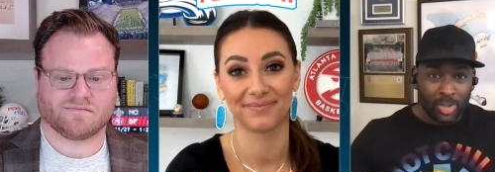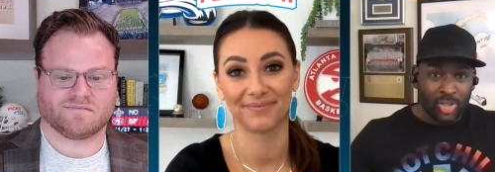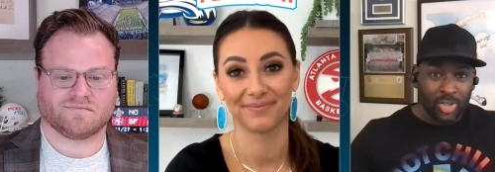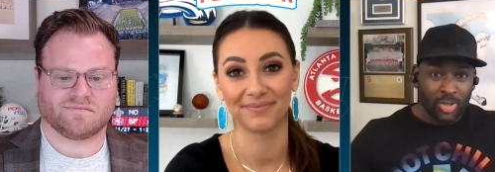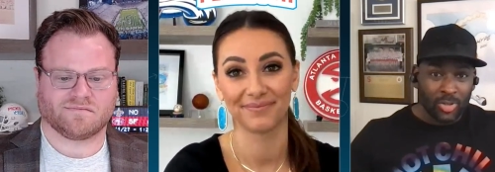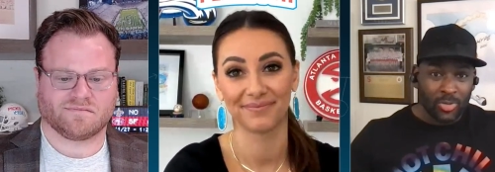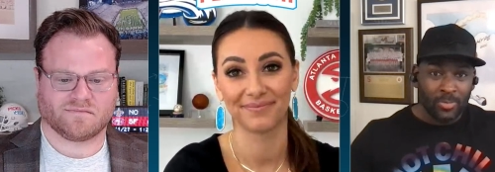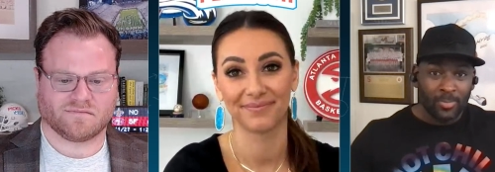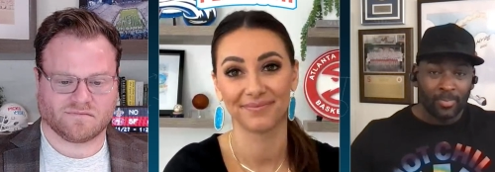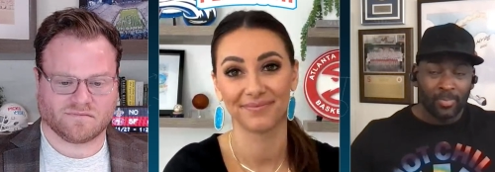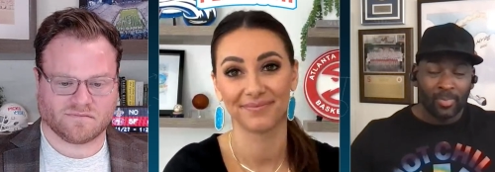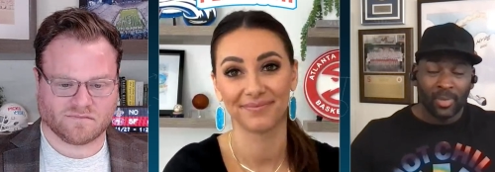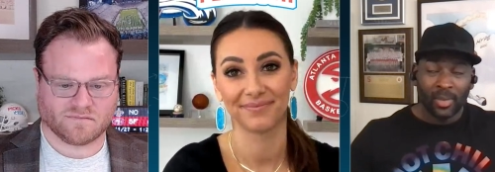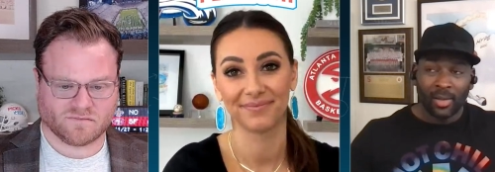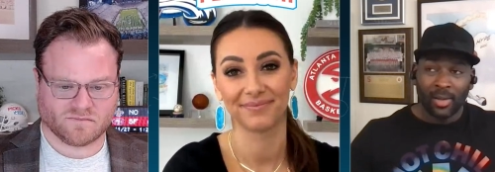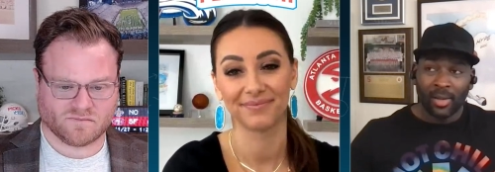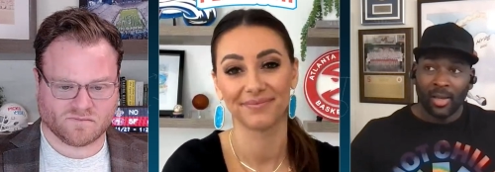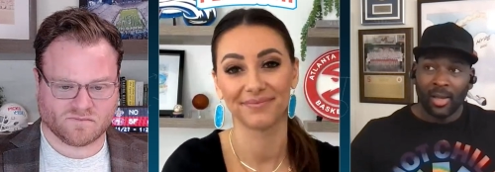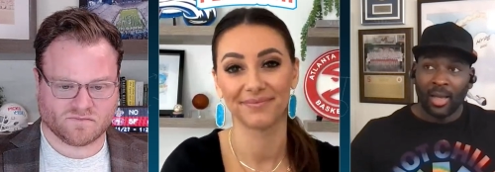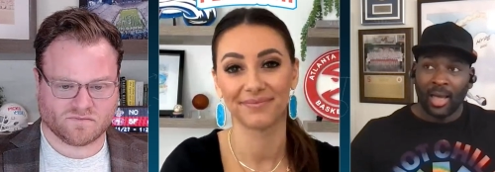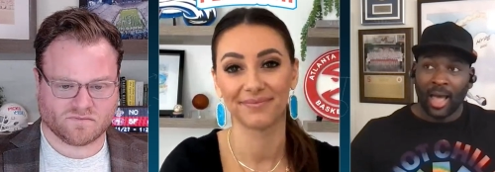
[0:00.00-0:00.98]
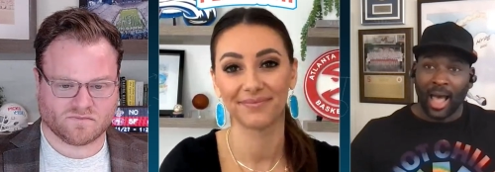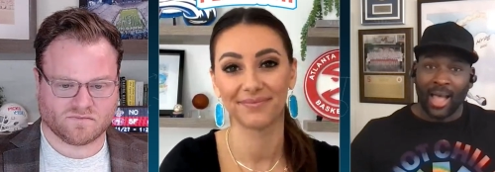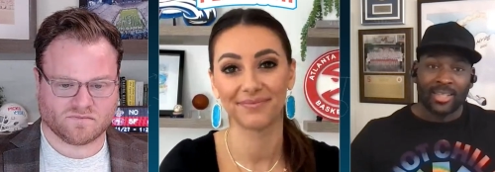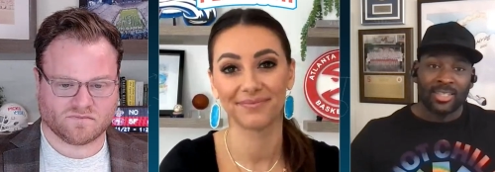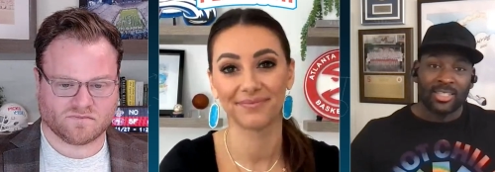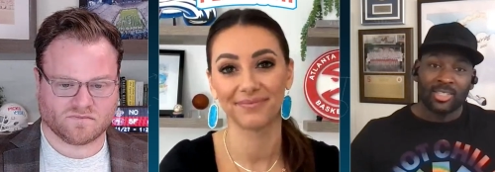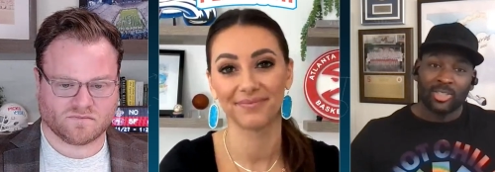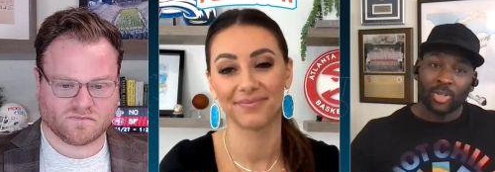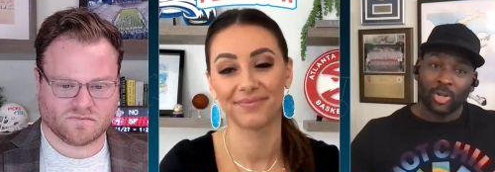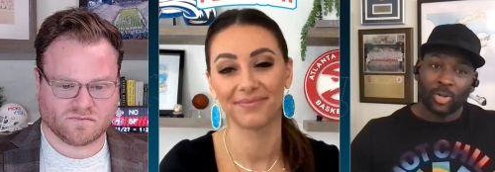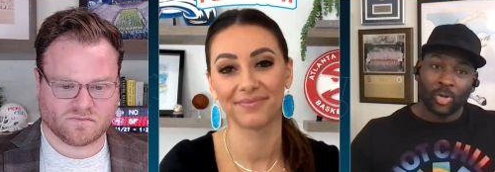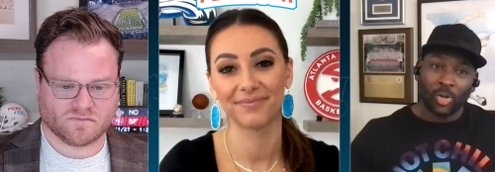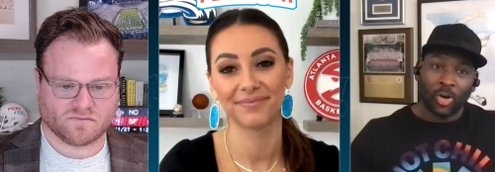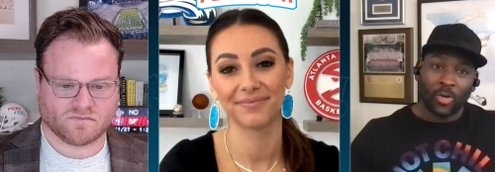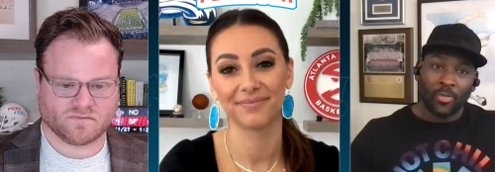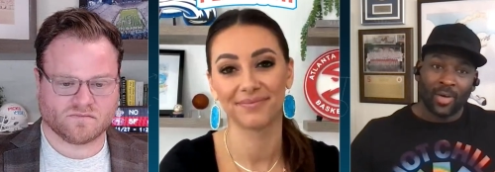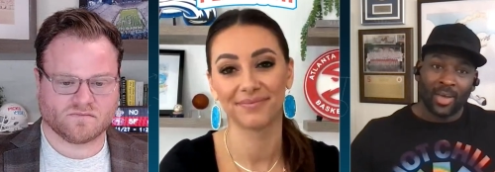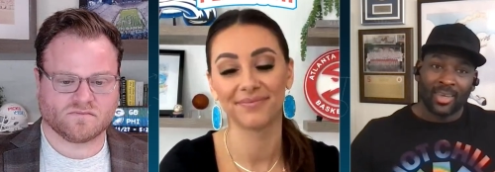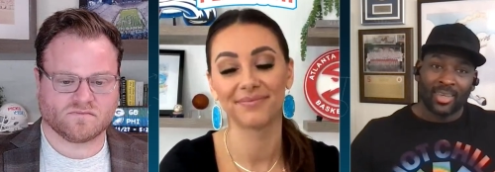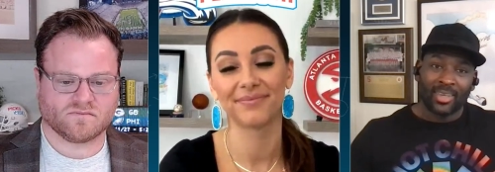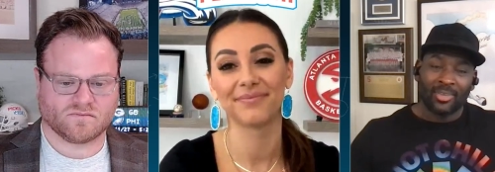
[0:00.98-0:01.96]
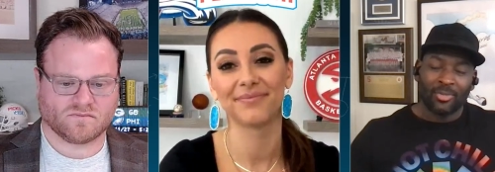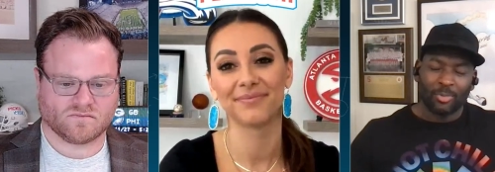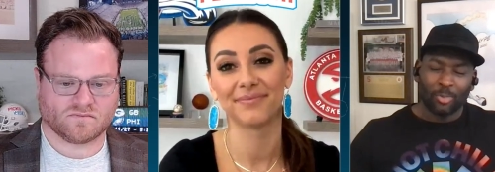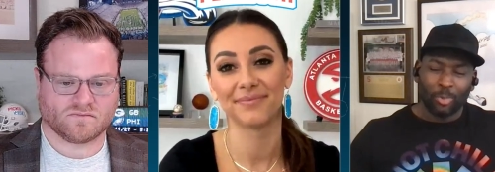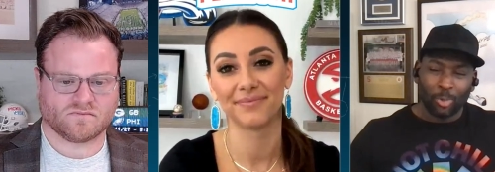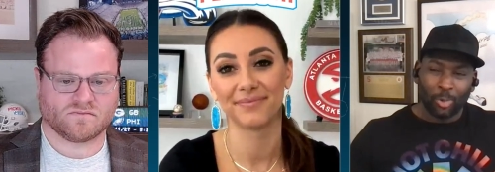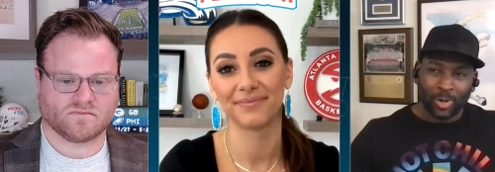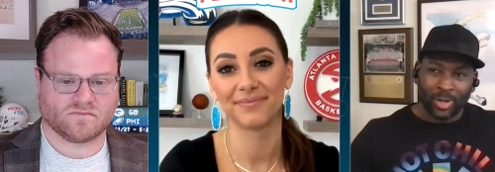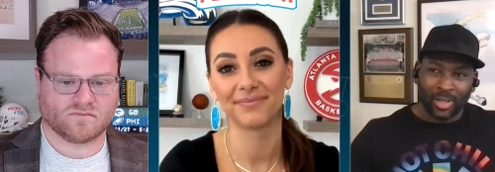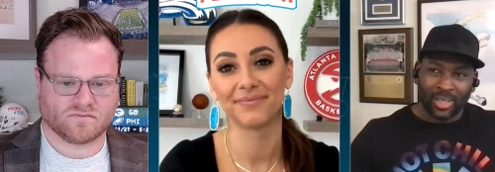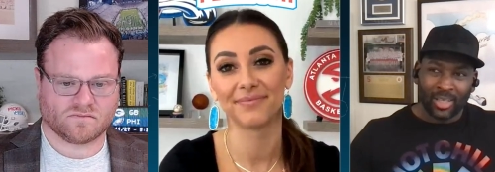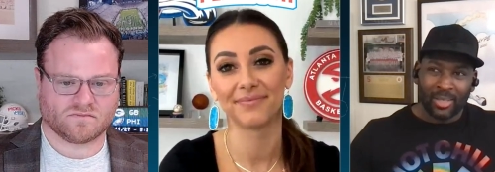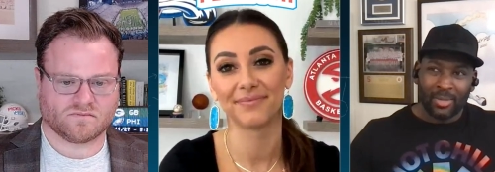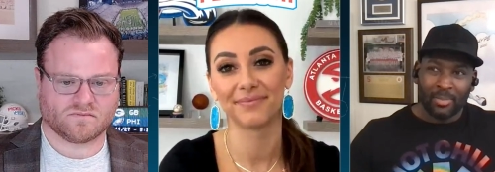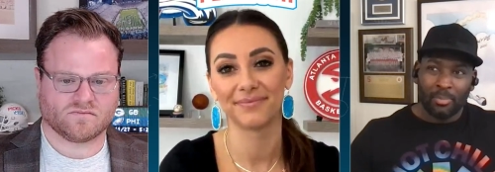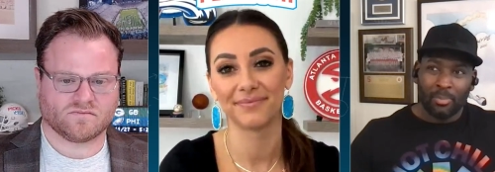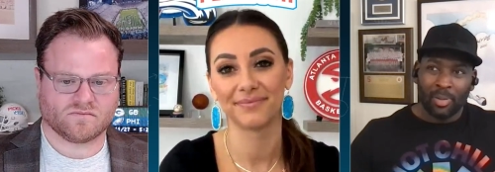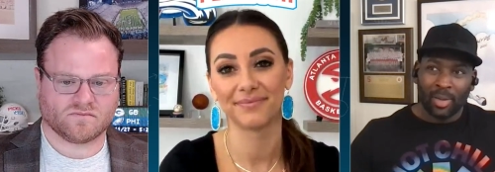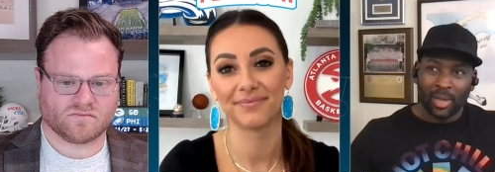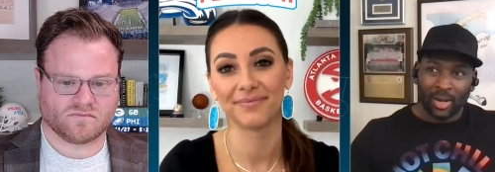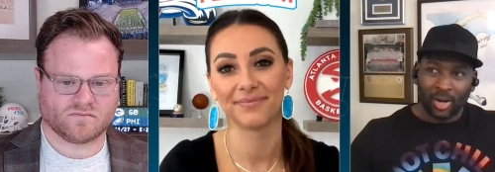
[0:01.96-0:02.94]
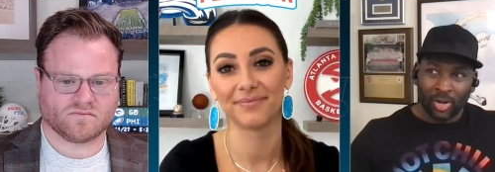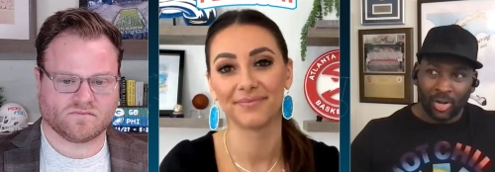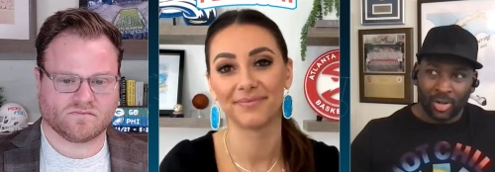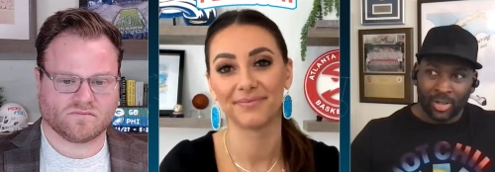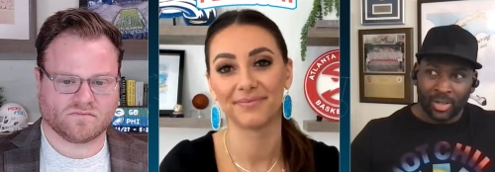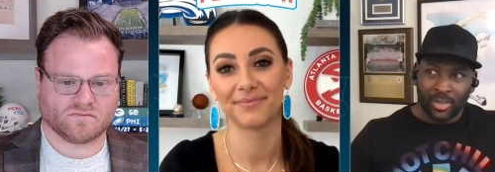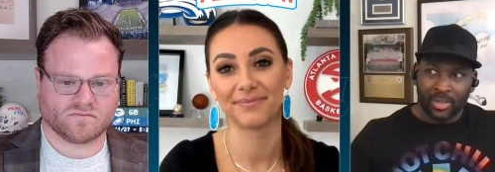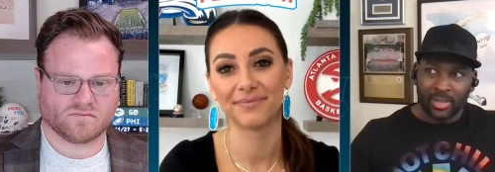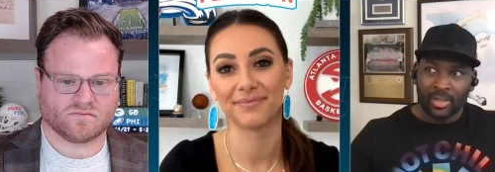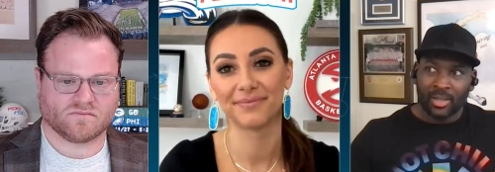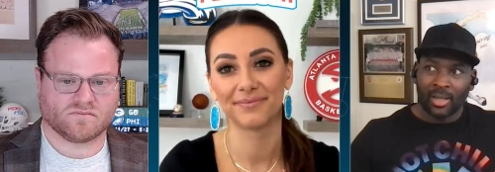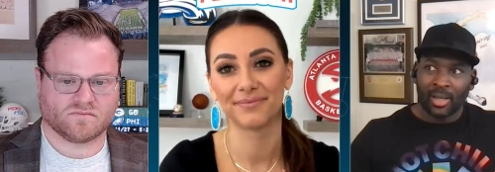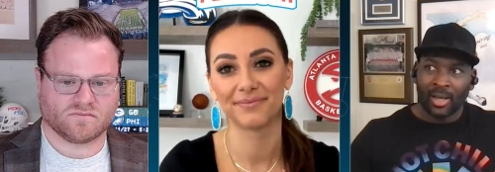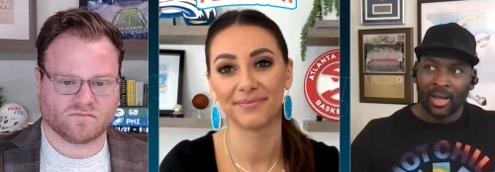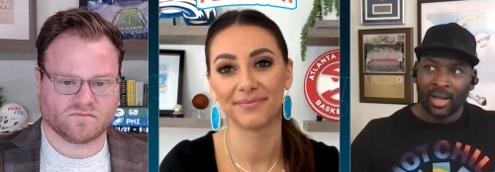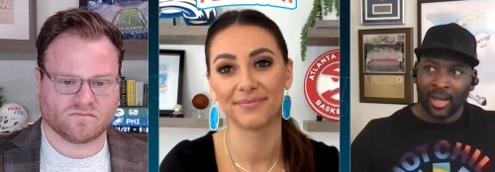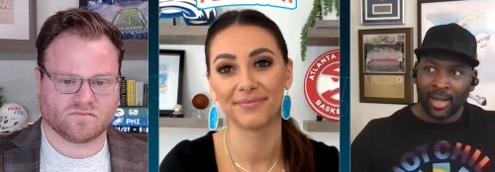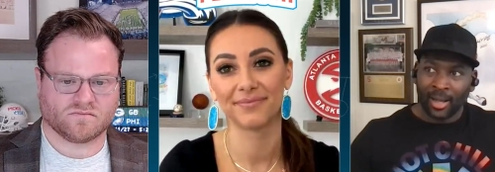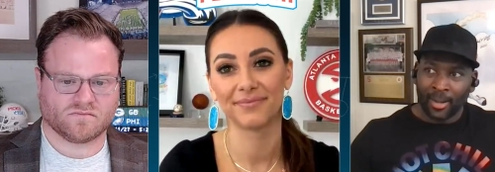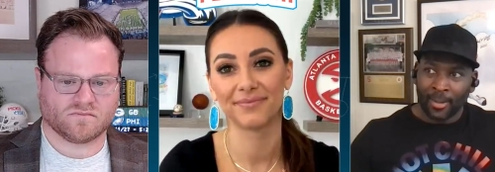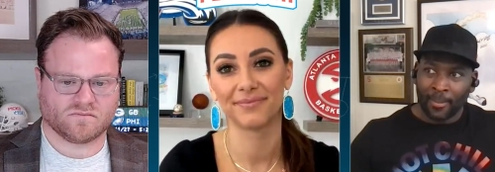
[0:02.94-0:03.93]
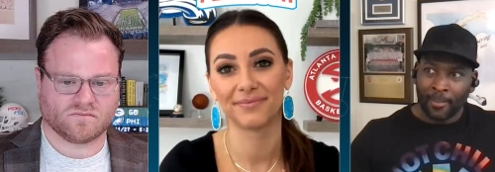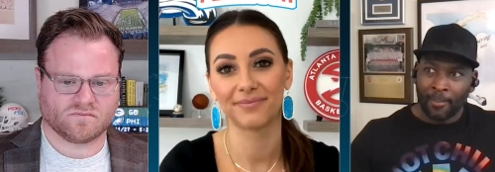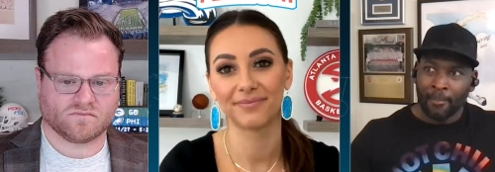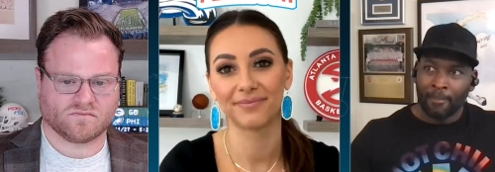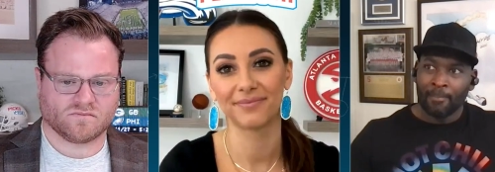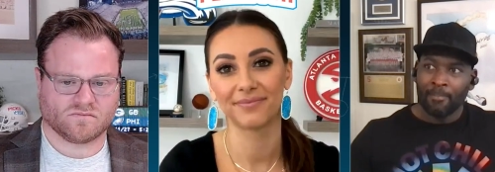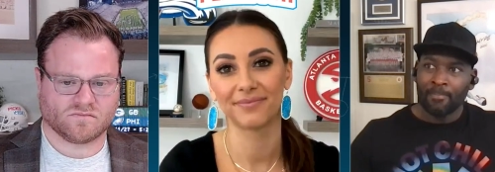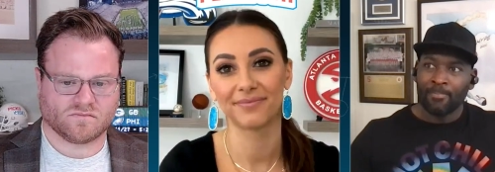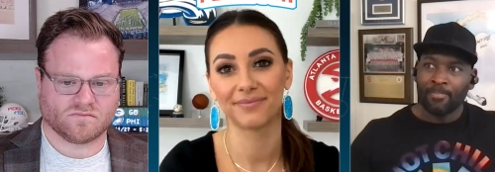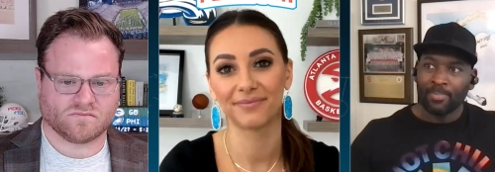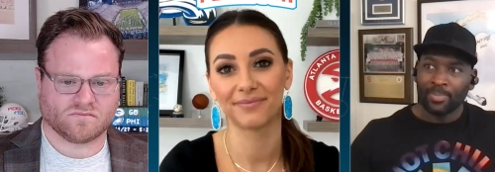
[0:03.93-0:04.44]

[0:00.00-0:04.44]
Speaker 1: able to. I just don't know if I can really bet on it. Um,